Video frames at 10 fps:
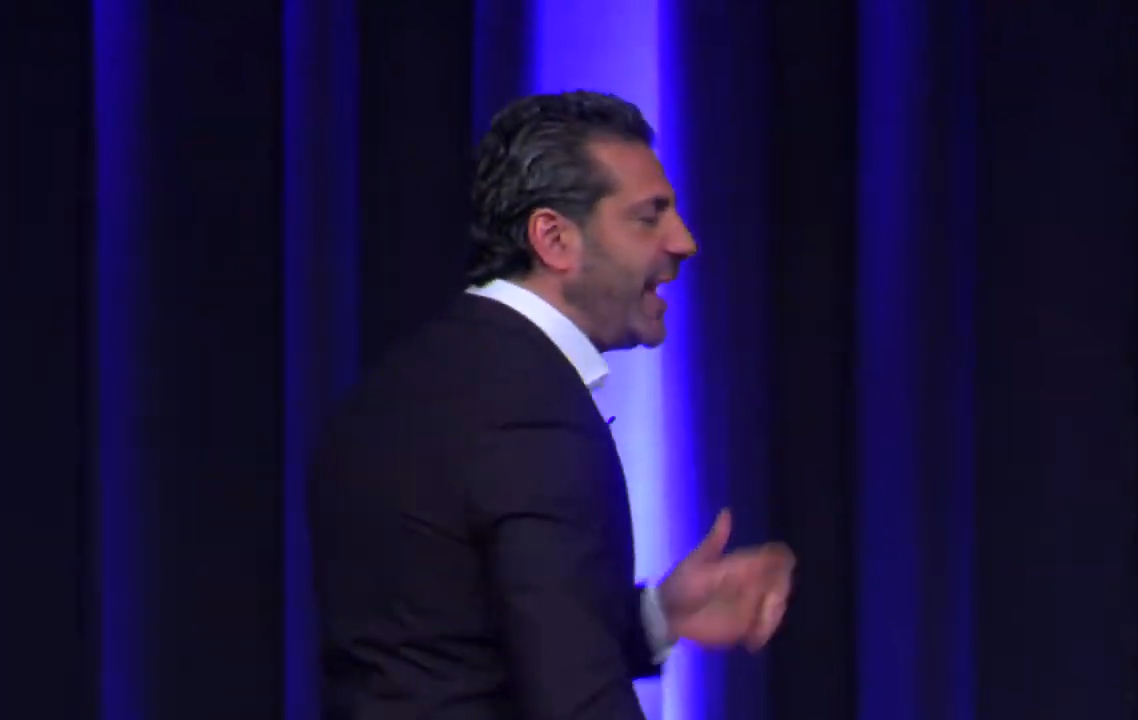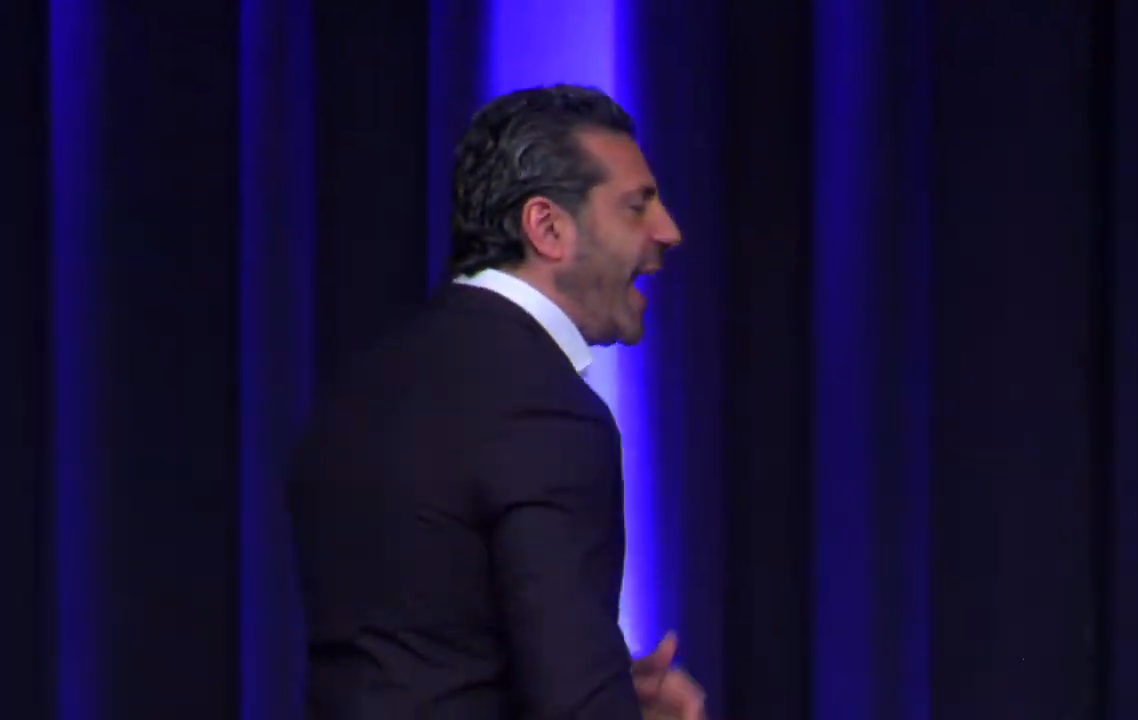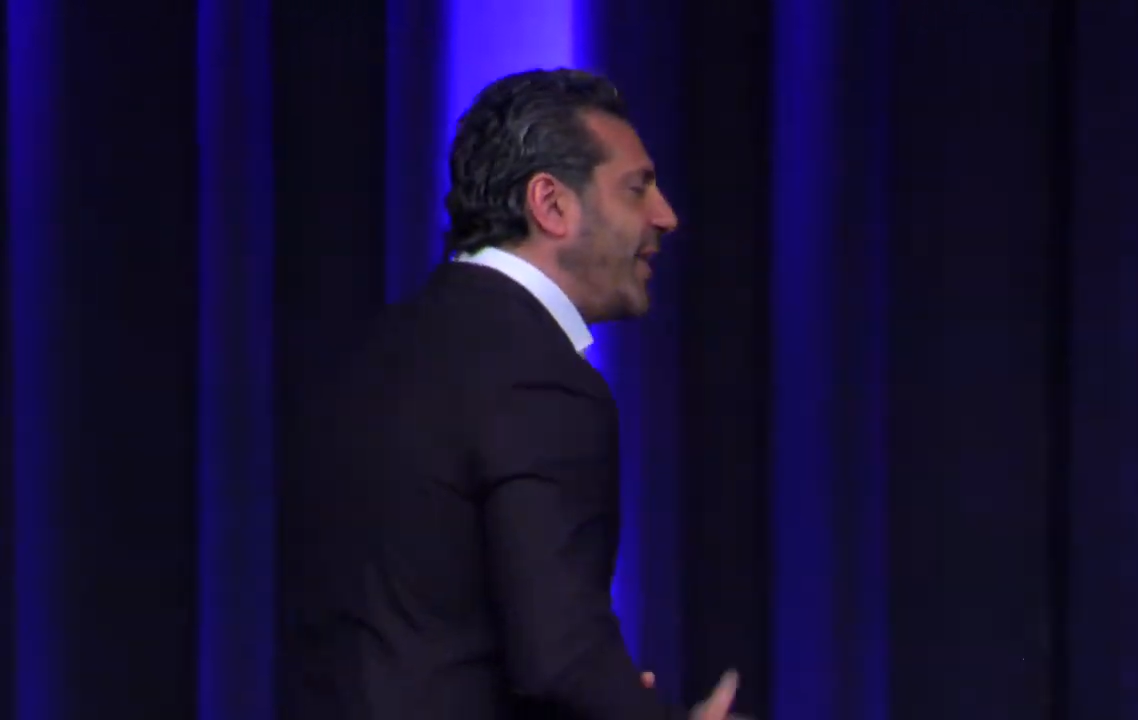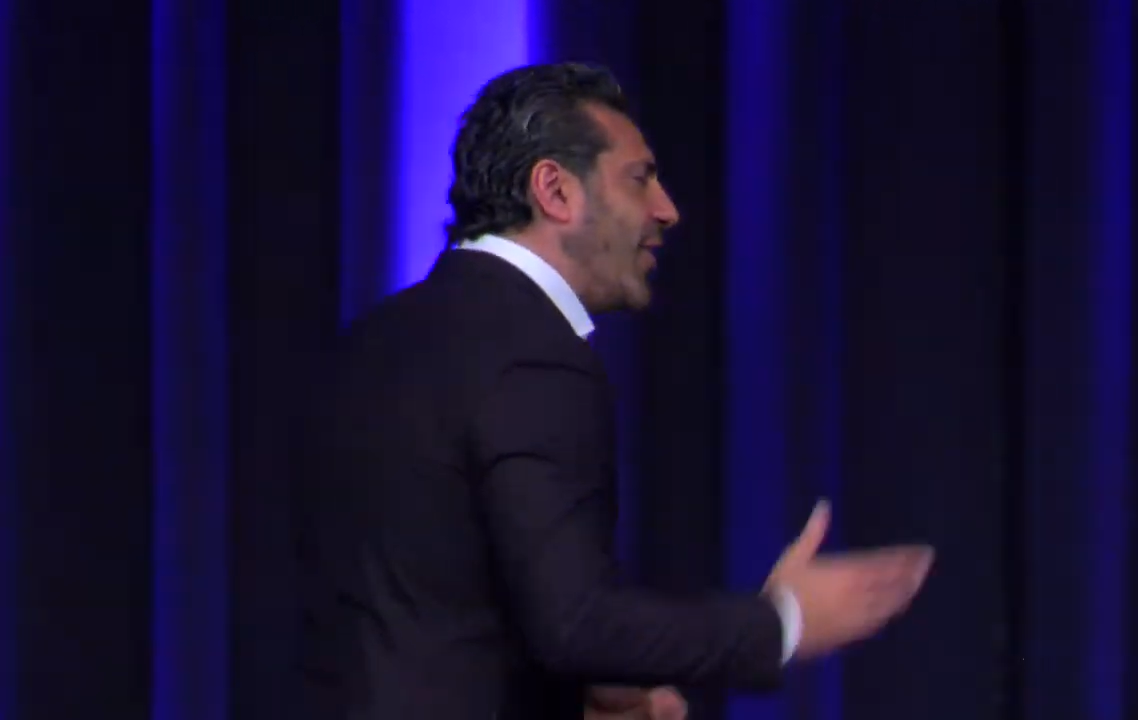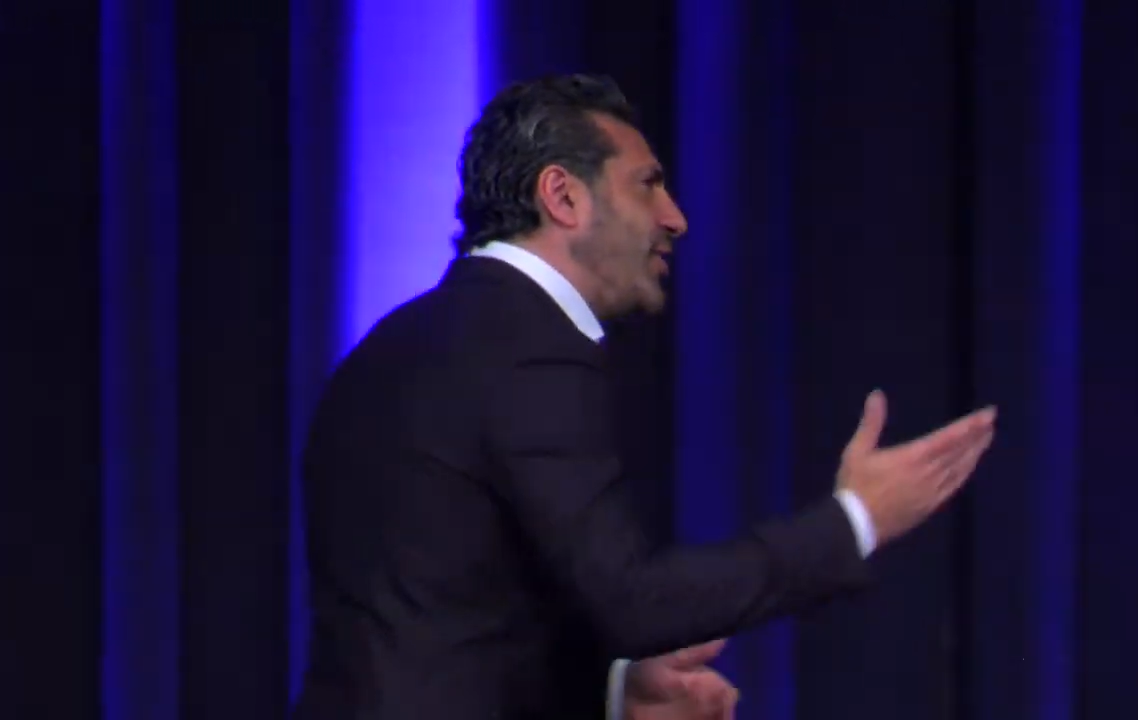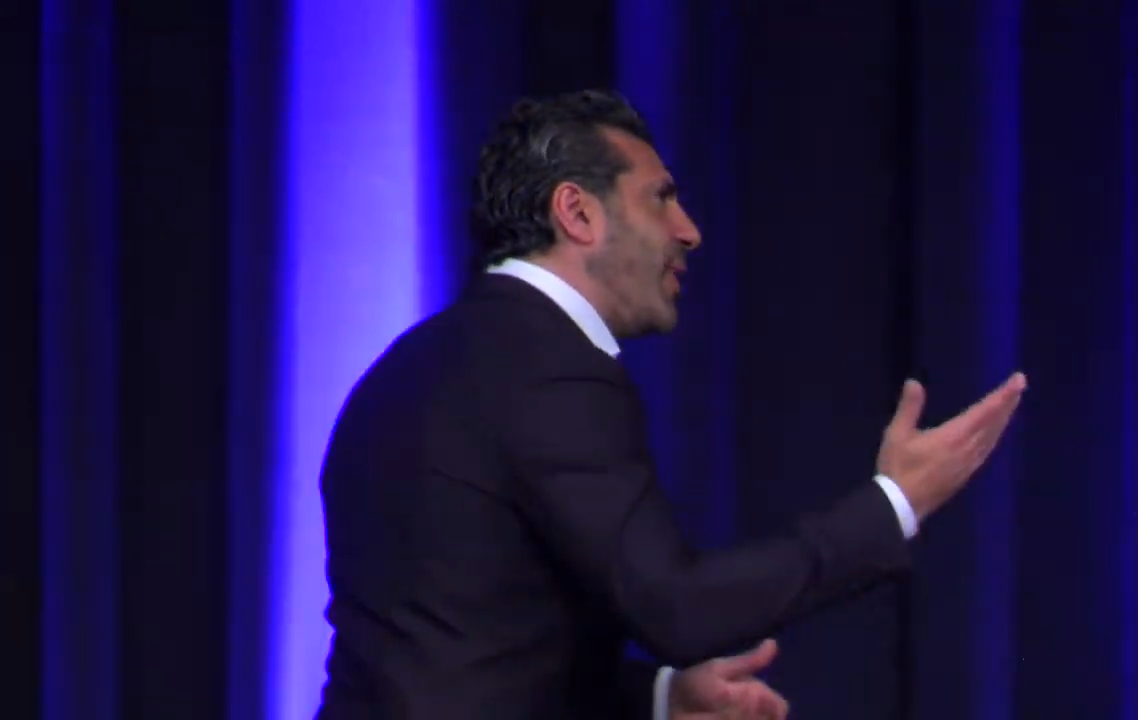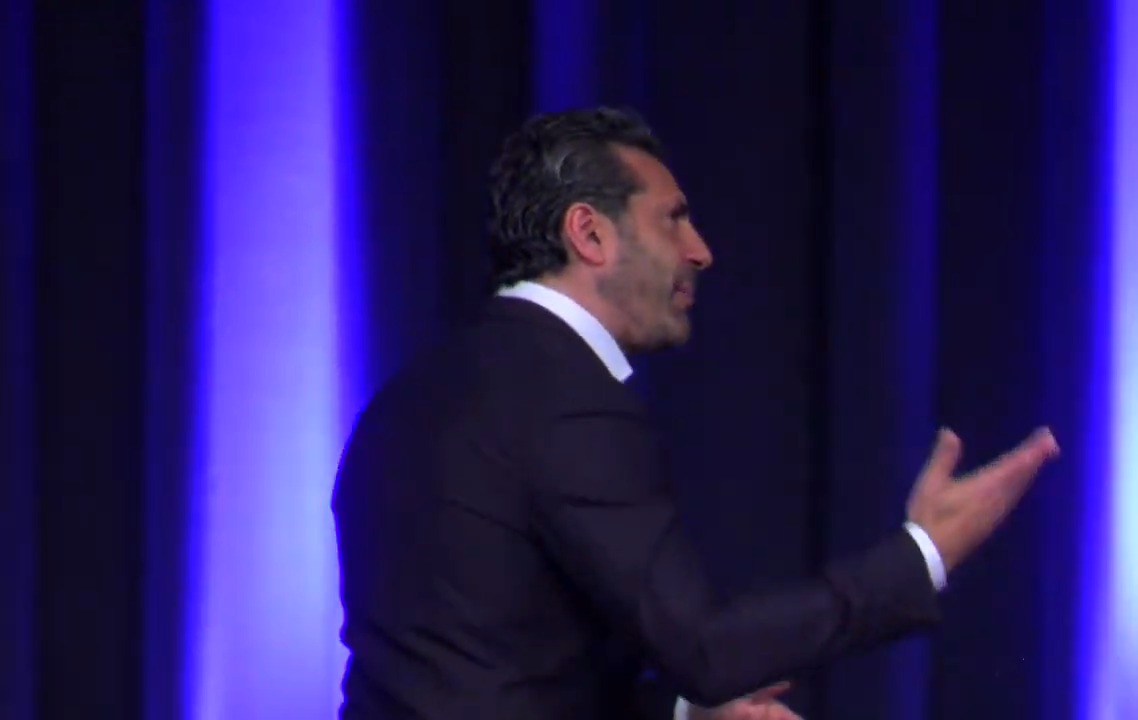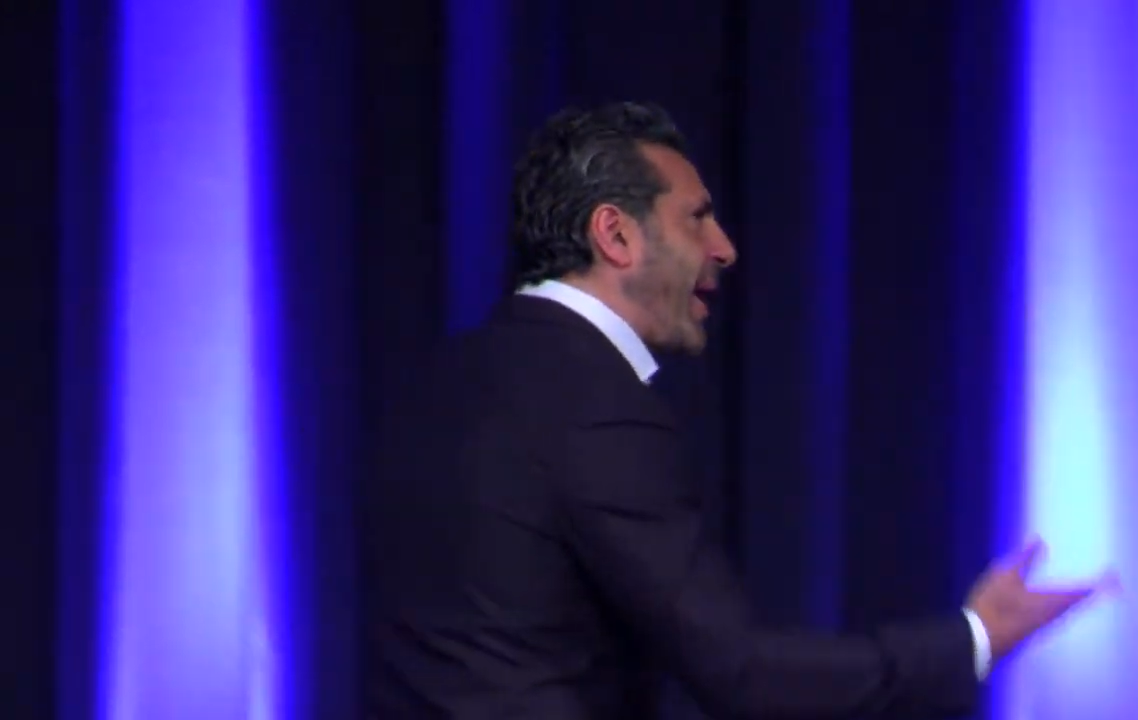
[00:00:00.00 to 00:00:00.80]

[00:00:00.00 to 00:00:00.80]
I know you went